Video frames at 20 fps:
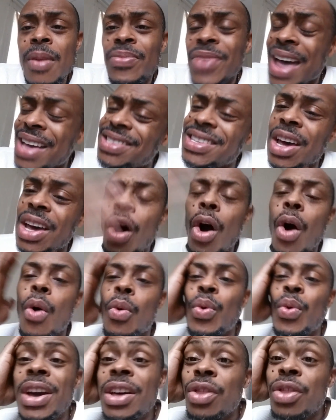They said,
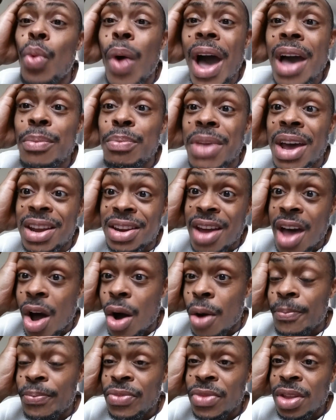oh, we the white men
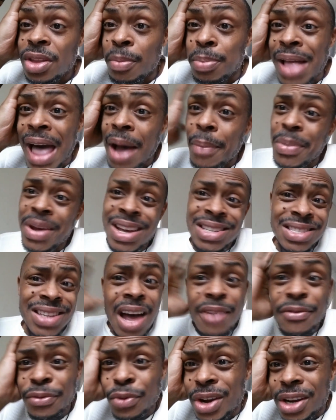now. The black man is
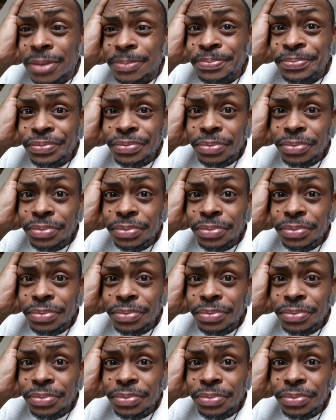not free.